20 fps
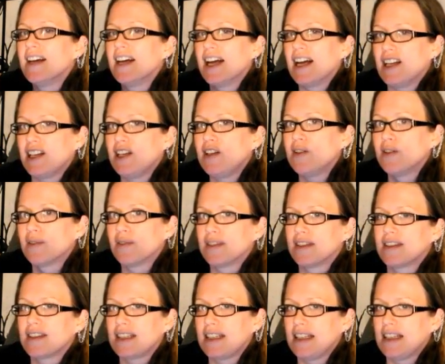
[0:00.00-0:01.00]
and you
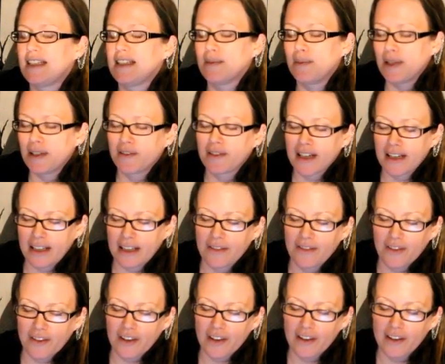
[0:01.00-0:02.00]
really need to be ready
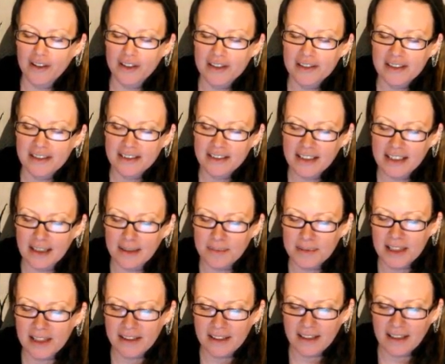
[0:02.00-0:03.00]
for those
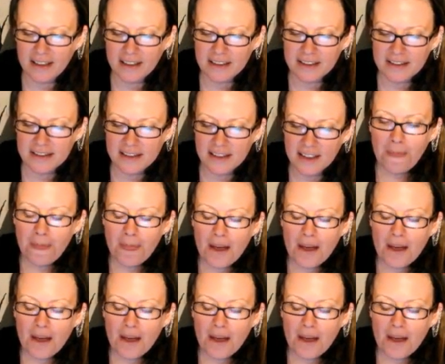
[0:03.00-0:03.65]
types of things.